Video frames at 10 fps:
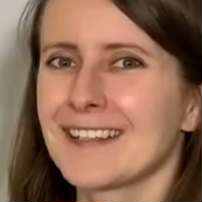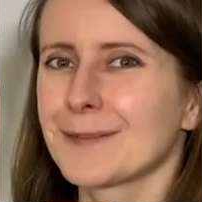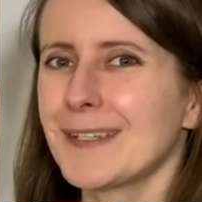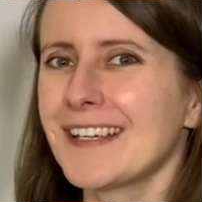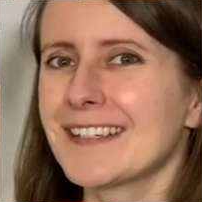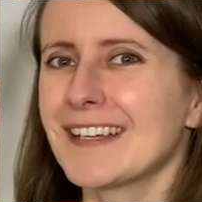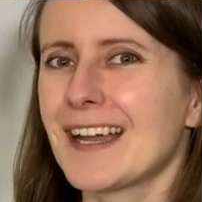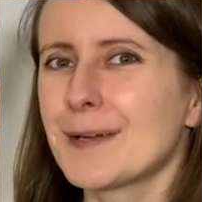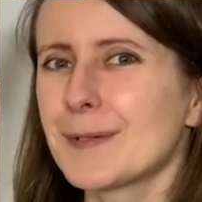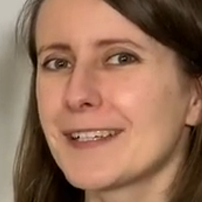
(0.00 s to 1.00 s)
Today
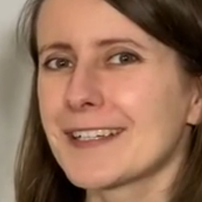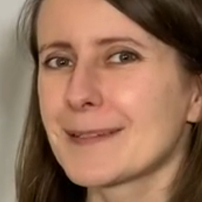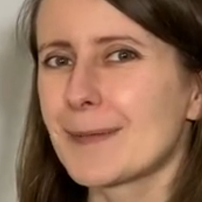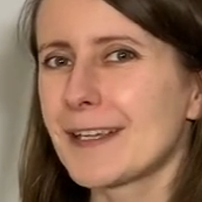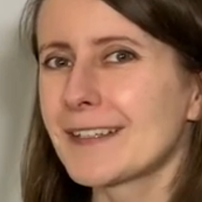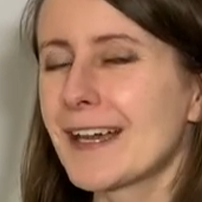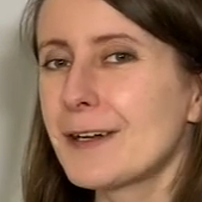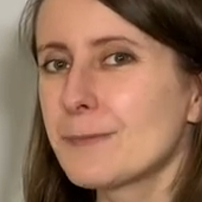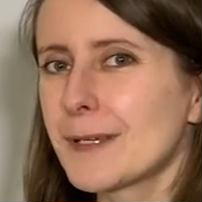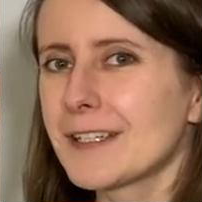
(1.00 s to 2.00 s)
I will explain
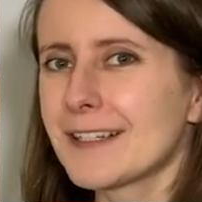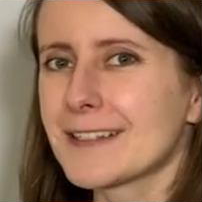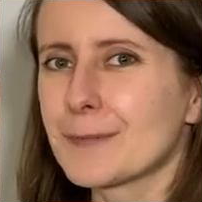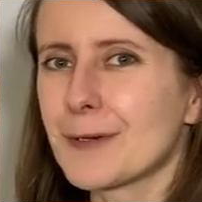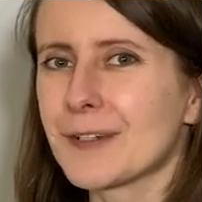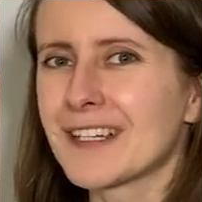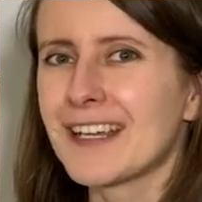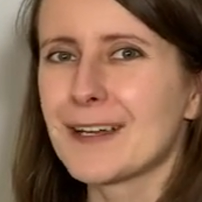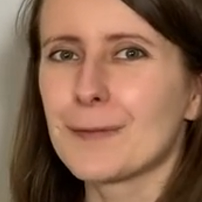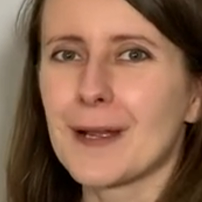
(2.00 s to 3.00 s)
how pedals work,
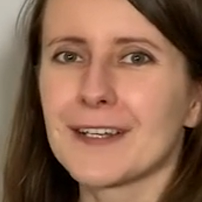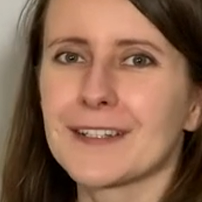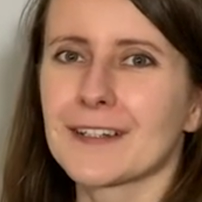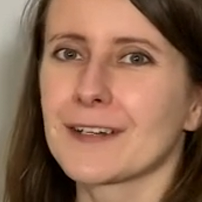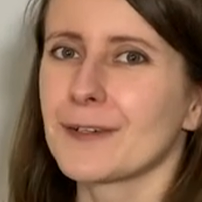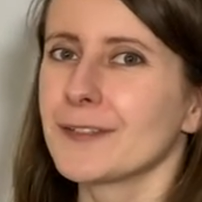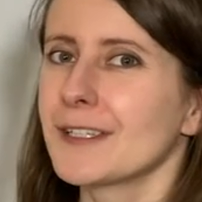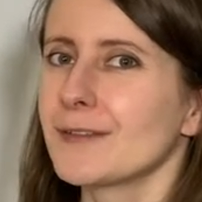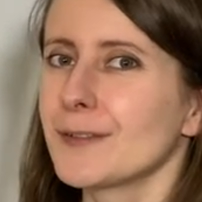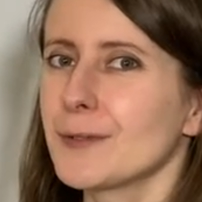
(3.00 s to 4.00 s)
why there are only
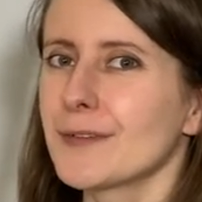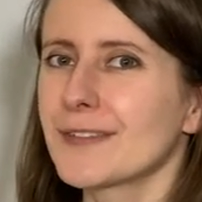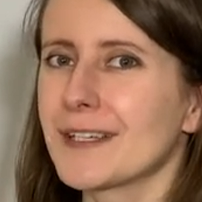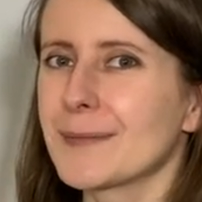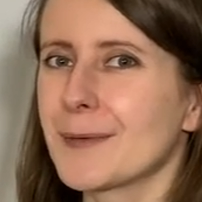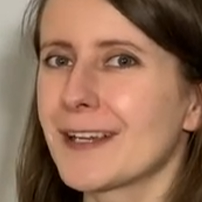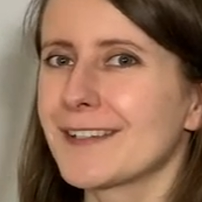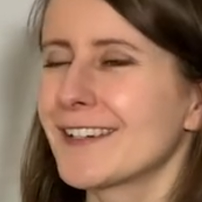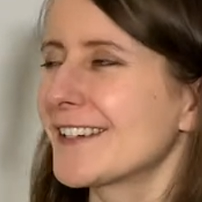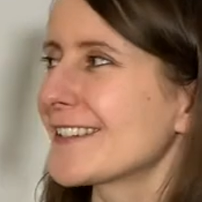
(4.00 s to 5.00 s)
a few of them, why
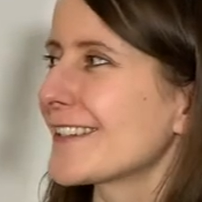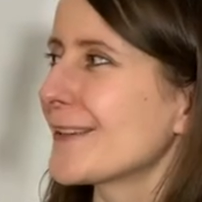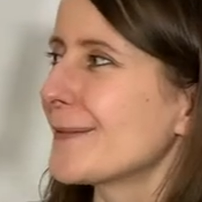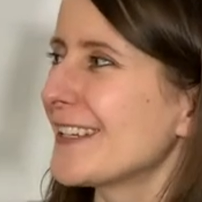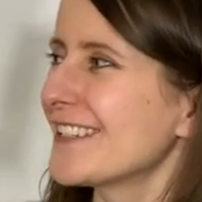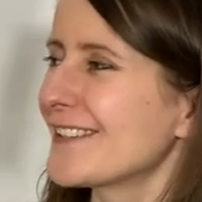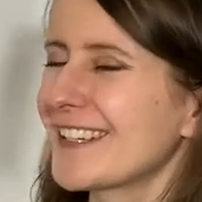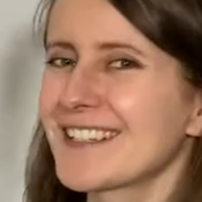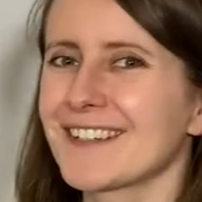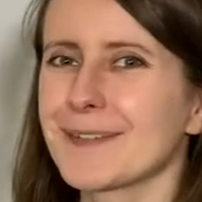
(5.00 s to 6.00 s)
there are so many
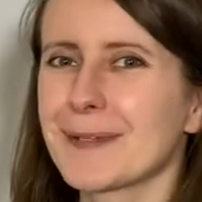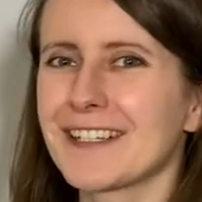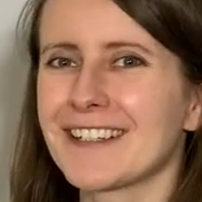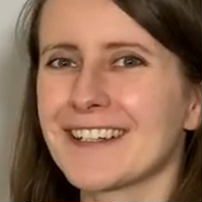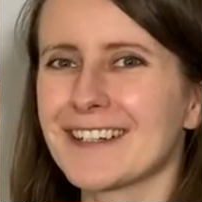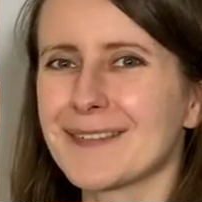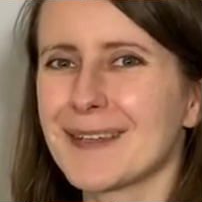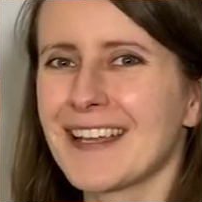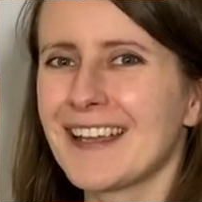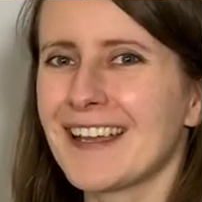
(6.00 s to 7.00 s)
strings on a pedal harp,
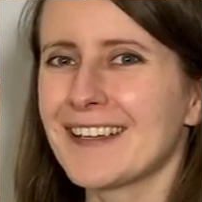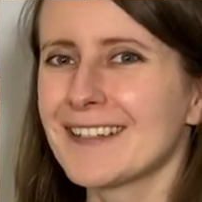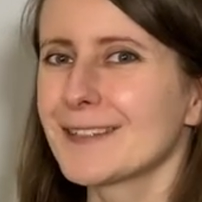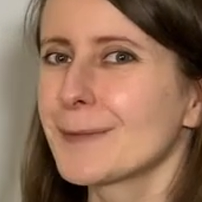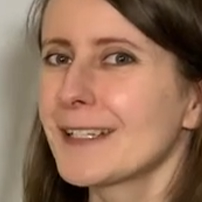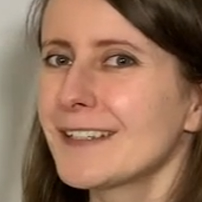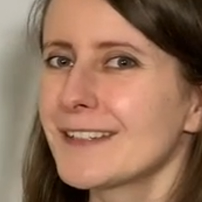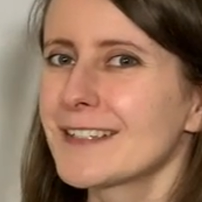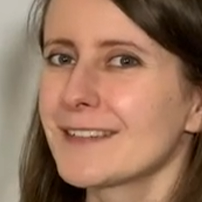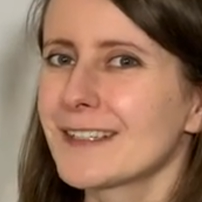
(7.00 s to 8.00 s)
and whether
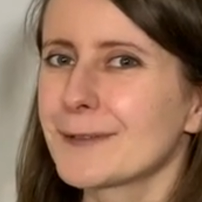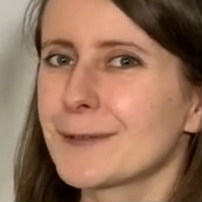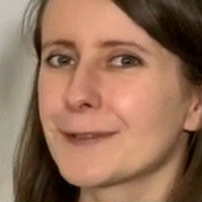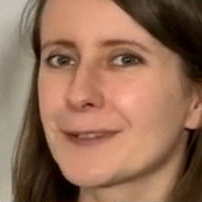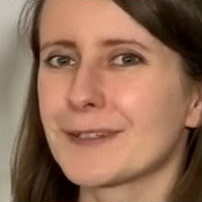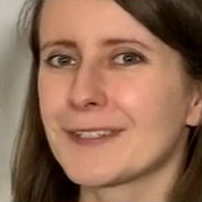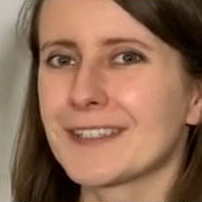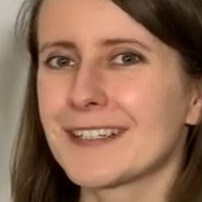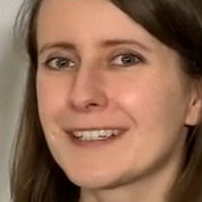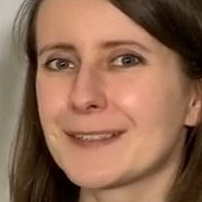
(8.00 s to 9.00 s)
it's difficult to
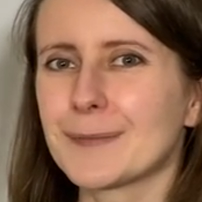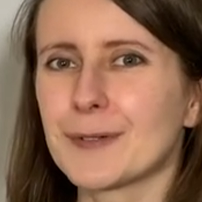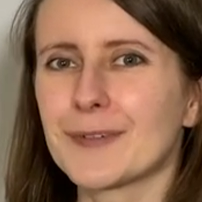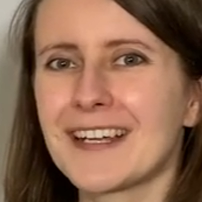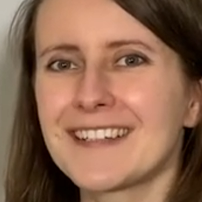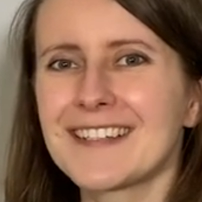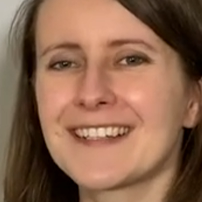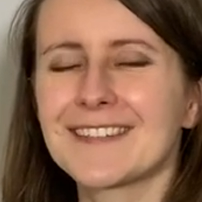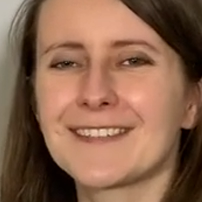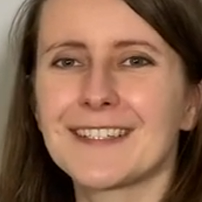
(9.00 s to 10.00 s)
coordinate both hands
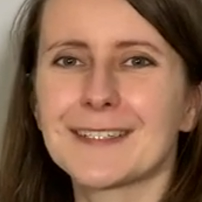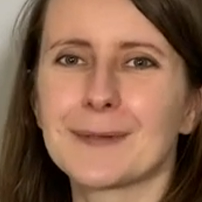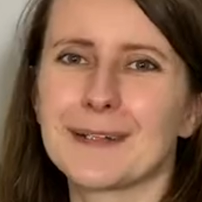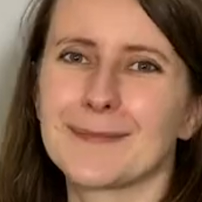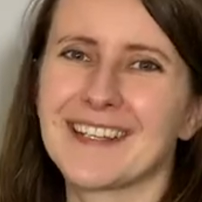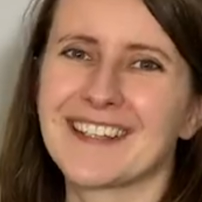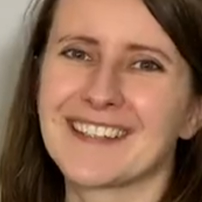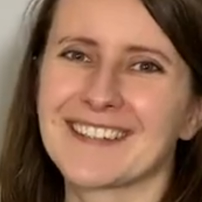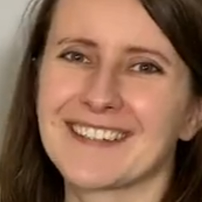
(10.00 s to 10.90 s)
and feet while playing.